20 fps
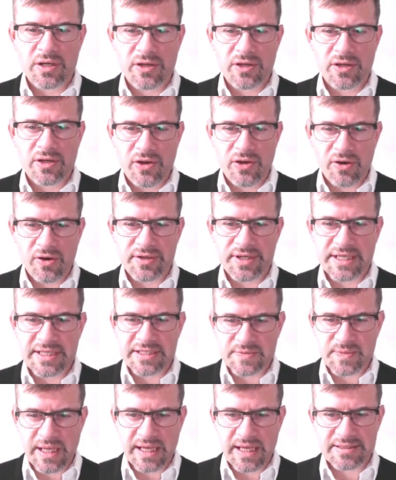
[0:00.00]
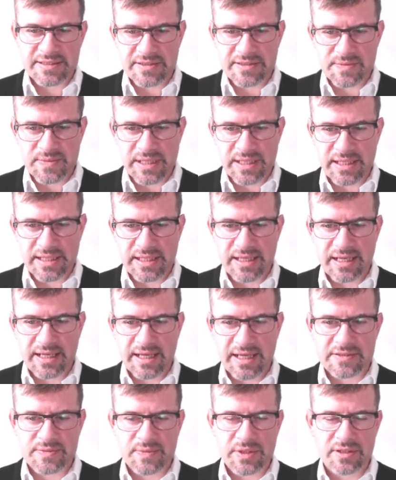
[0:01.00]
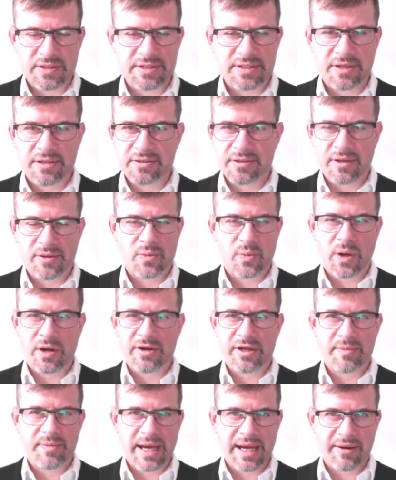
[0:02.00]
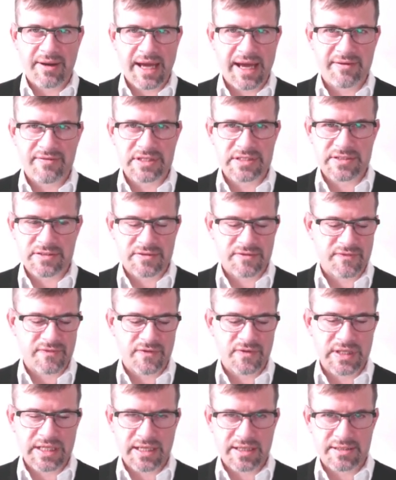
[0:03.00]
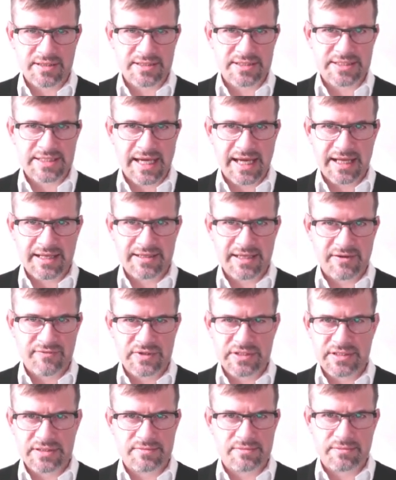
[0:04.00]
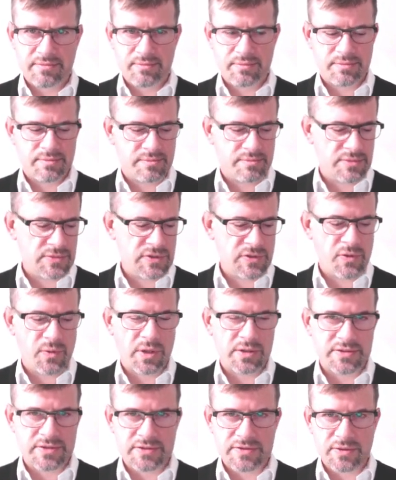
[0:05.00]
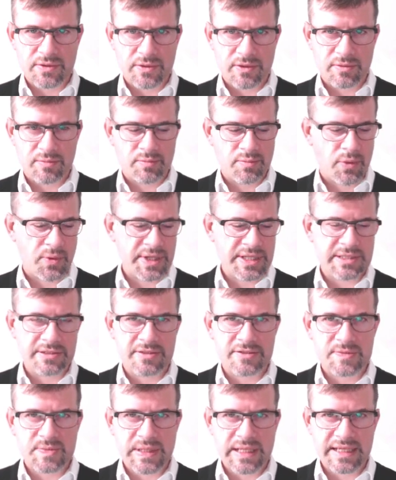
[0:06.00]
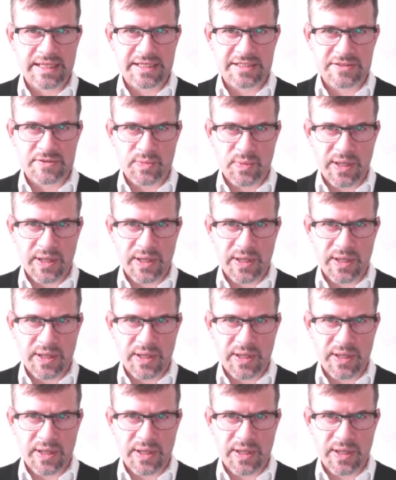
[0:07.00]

You are not expected to be an expert. Don't worry about having to fully understand every nuance or point that's being